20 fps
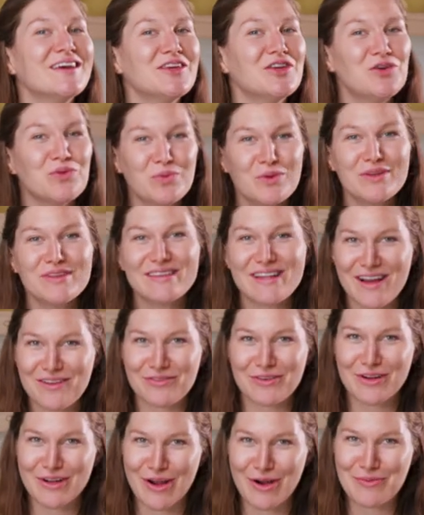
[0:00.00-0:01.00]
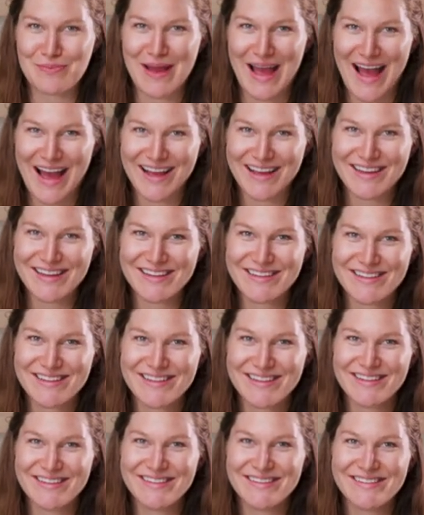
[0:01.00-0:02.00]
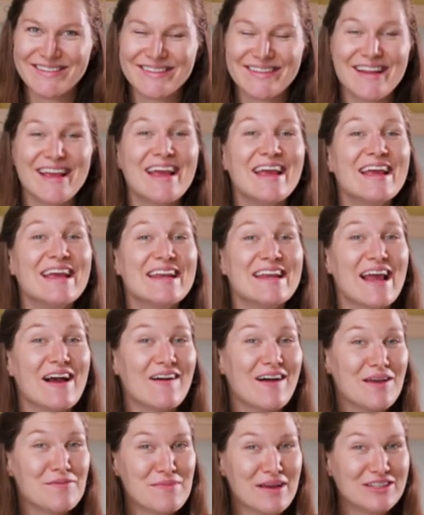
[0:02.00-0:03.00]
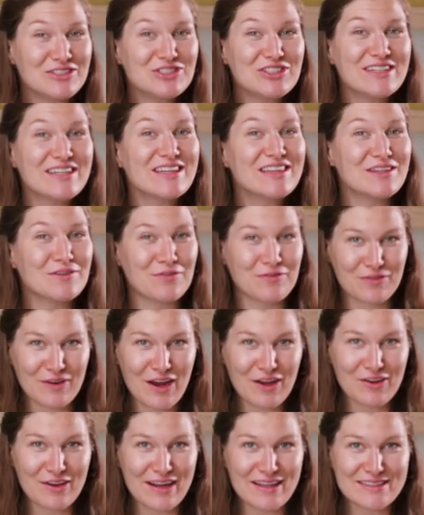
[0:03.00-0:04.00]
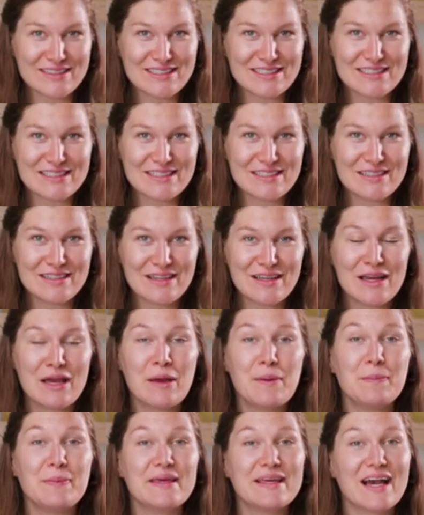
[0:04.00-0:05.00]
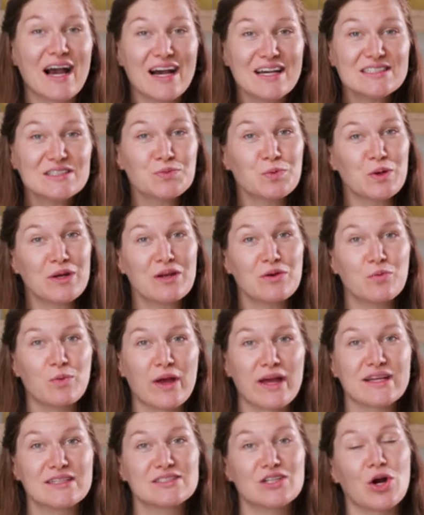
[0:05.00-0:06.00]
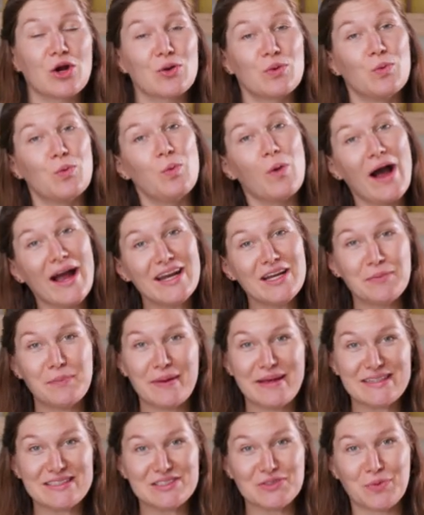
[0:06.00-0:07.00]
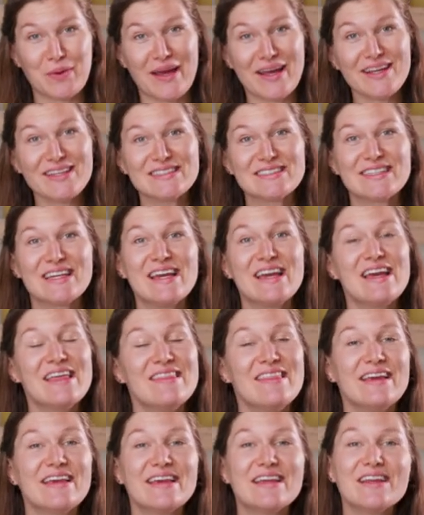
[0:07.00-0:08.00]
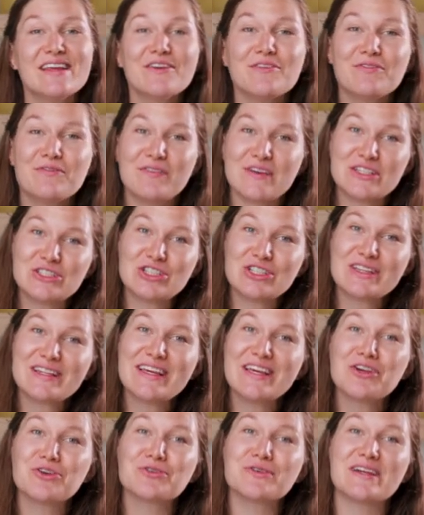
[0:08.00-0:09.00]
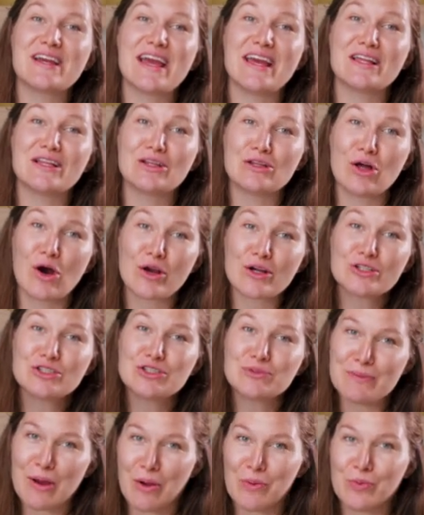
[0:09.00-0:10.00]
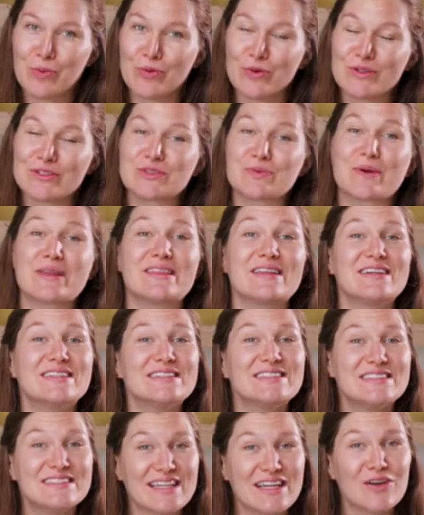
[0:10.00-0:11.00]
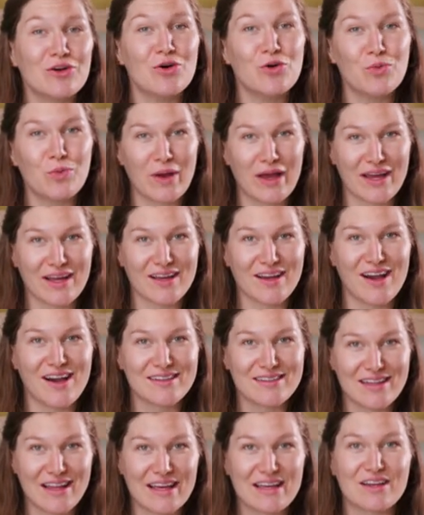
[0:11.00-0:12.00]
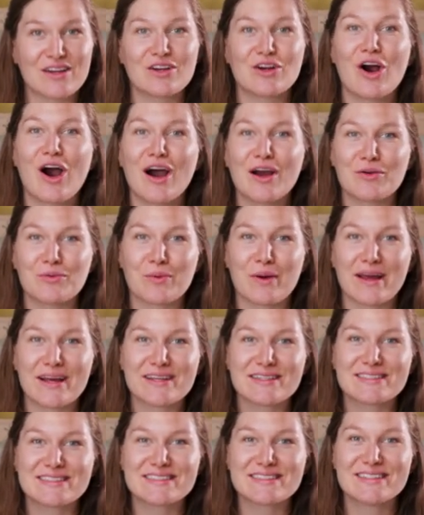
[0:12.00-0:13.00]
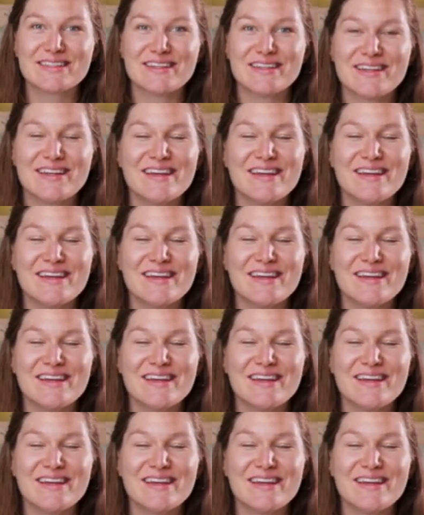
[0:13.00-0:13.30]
you will never go back. Now, I mentioned the fragrance. Because wooden wicks are wide based wicks, they can efficiently create large melt pools with a single wick, unlike cotton wicks.